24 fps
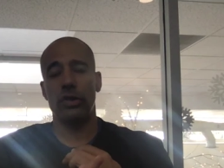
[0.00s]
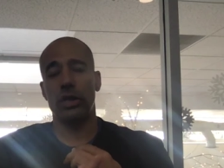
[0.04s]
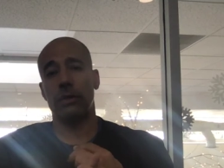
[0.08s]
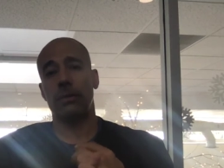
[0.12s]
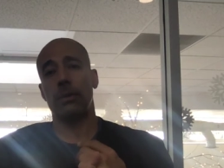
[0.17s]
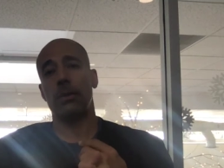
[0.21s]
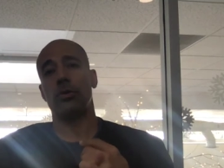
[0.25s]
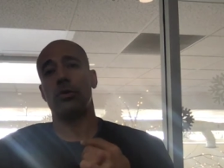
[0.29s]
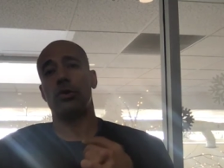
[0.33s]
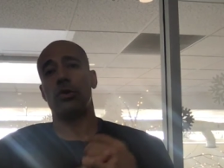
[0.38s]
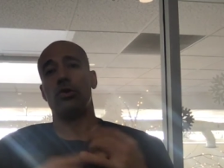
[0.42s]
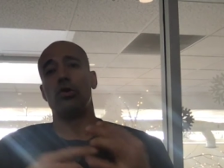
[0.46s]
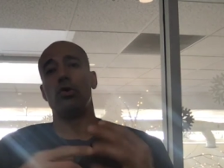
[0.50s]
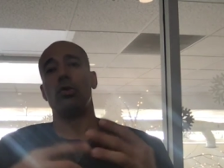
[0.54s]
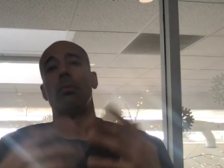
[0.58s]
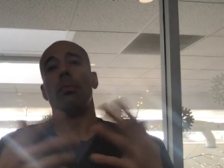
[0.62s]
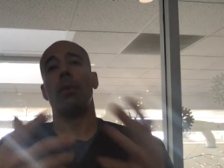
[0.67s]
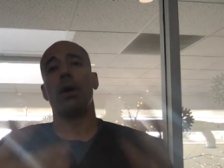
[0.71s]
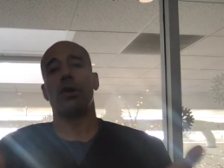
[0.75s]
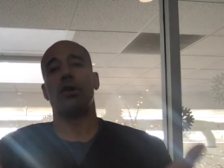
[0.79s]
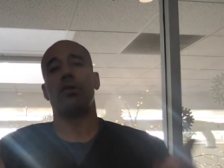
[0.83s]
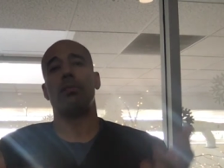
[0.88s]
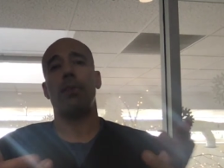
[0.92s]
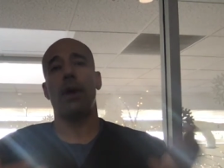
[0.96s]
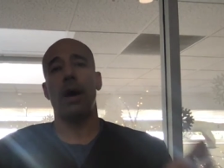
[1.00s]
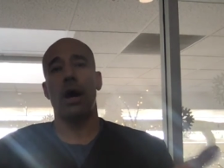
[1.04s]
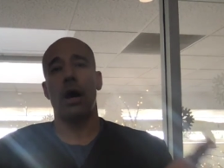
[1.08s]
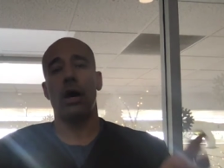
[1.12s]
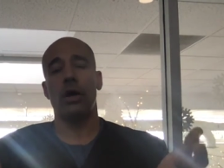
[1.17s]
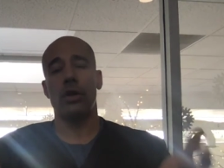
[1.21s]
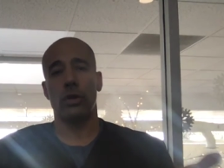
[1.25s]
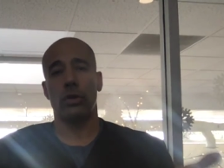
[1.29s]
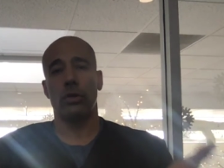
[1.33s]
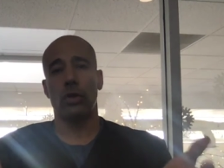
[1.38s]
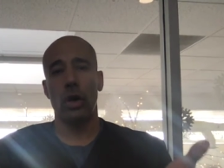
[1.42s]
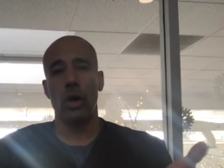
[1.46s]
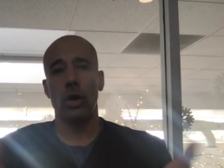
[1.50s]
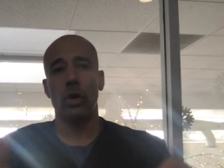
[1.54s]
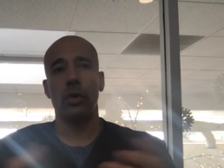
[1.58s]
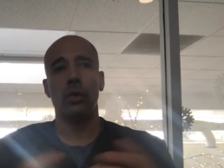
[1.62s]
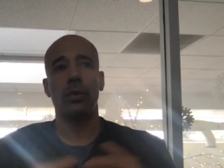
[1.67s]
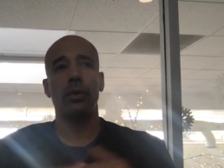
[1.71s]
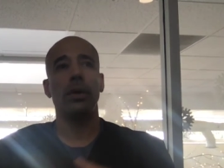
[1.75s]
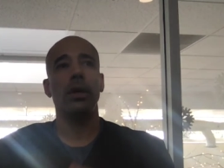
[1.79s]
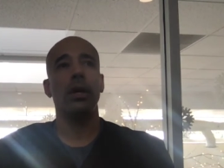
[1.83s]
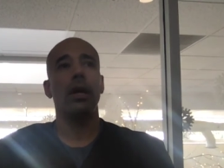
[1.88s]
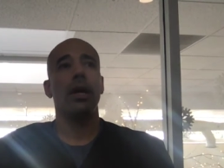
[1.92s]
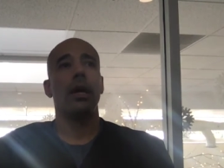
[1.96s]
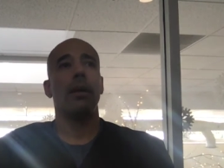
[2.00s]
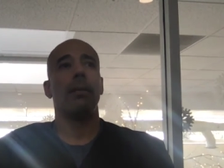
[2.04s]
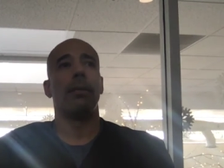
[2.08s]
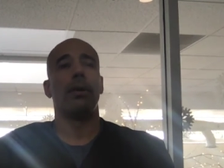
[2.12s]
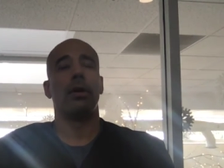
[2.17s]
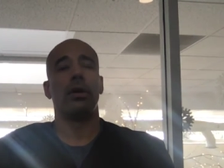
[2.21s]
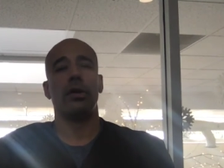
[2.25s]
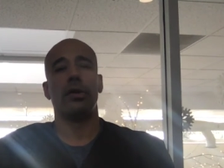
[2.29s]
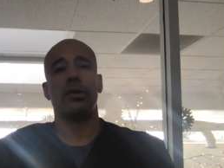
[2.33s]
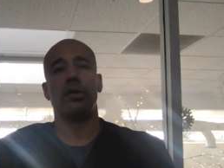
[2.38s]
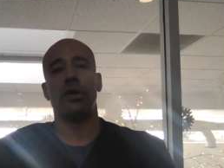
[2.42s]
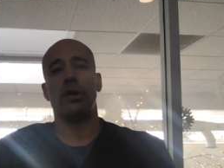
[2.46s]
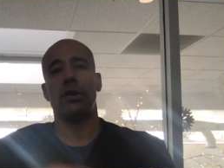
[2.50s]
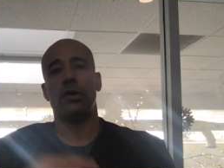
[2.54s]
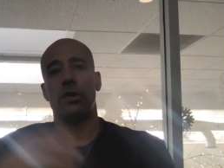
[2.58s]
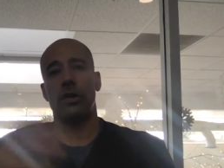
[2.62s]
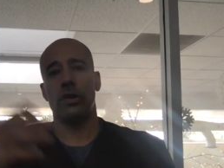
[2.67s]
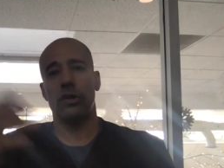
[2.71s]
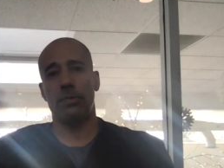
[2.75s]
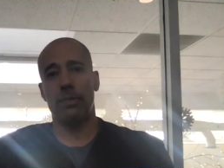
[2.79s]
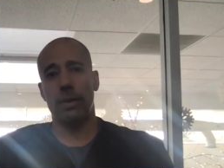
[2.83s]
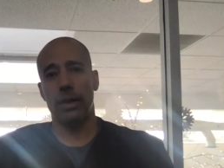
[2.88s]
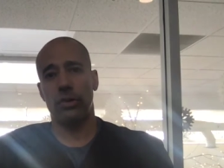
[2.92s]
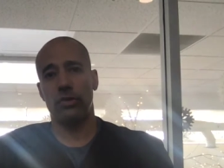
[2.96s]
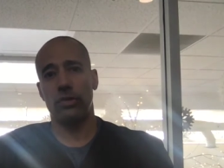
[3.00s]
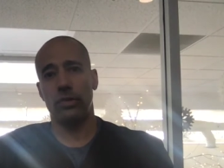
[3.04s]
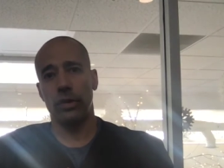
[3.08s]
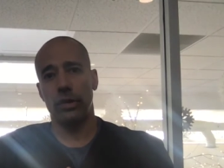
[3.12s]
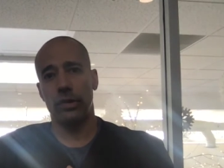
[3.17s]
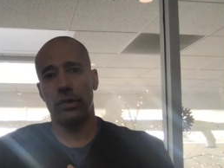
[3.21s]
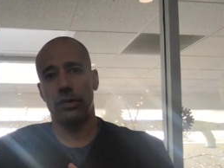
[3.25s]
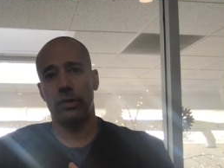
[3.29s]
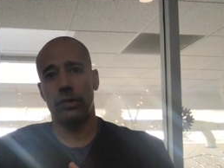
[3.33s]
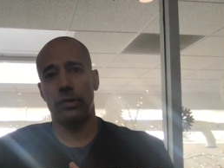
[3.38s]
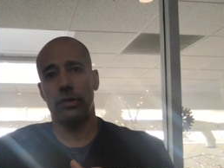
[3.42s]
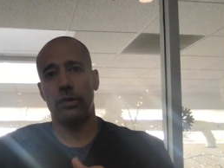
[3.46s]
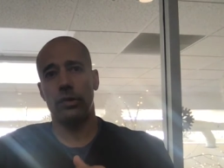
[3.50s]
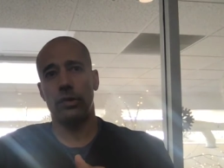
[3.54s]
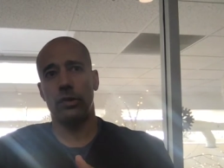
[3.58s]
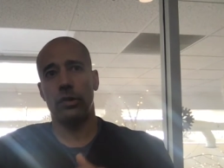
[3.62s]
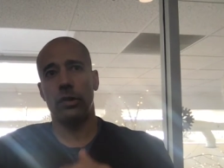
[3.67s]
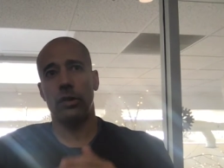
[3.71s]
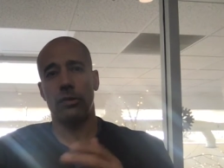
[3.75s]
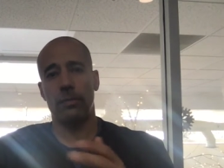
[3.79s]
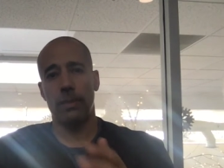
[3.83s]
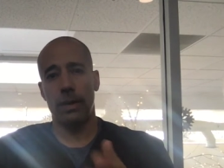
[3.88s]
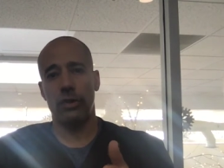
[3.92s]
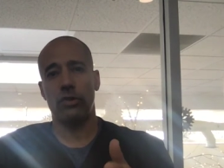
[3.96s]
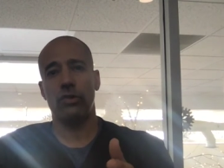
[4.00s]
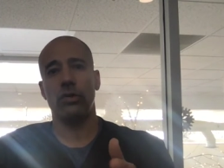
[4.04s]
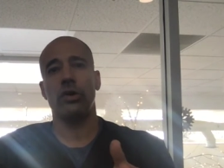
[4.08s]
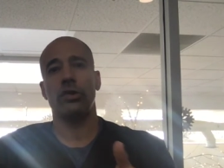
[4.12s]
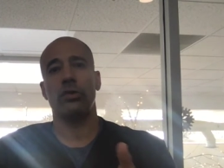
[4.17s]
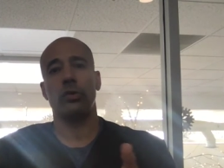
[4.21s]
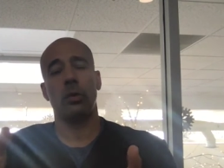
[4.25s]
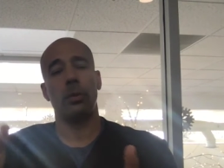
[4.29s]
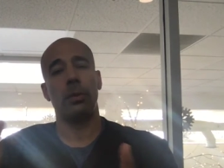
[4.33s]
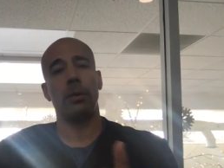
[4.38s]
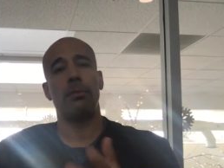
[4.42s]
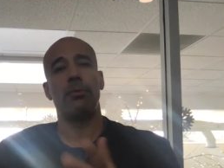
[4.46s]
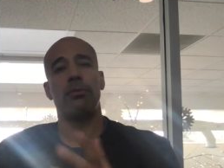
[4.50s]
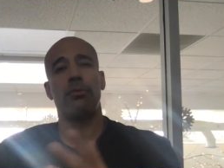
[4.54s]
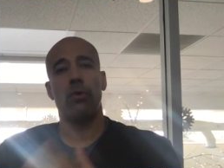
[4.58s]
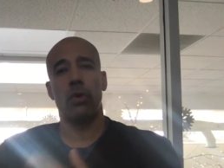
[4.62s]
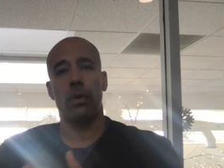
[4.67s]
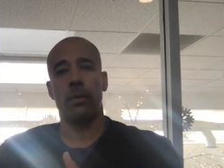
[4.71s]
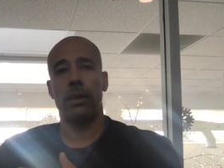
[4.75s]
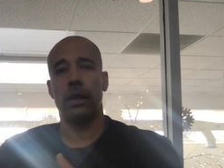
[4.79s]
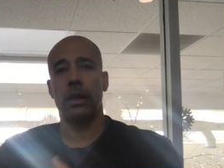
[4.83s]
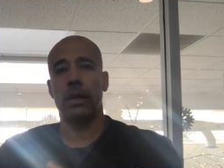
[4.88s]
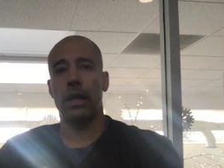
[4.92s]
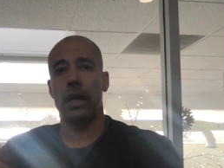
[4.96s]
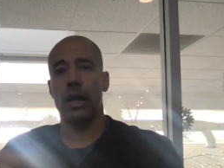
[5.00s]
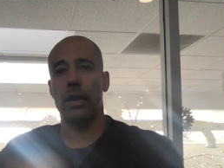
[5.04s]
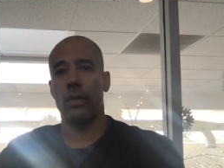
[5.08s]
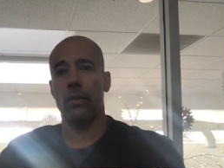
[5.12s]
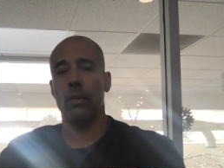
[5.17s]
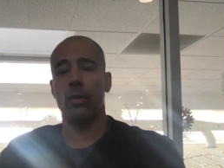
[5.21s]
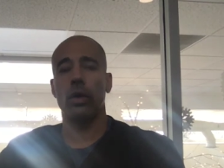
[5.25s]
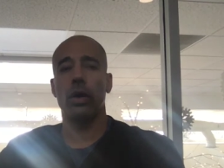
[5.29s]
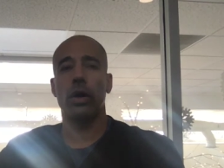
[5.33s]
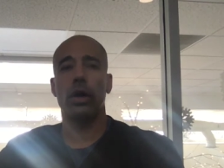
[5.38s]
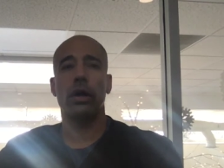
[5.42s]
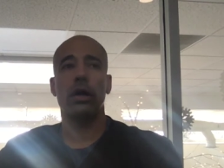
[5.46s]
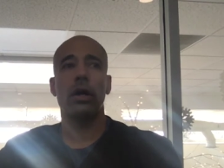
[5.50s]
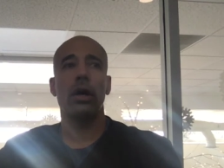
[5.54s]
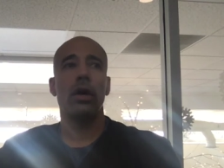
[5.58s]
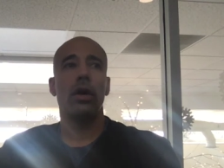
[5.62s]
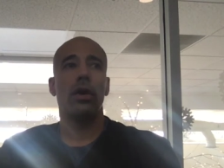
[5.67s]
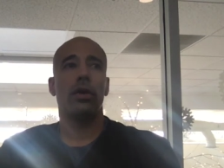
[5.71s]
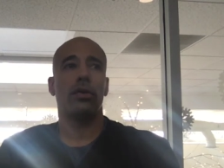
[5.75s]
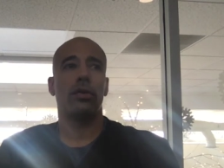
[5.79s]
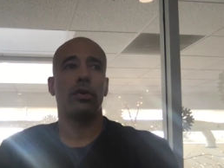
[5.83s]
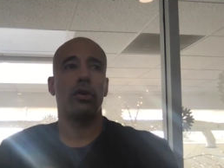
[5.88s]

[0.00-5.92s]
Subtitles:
You're not going to be able to do much on your own because the specialist will be performing a lot of the work.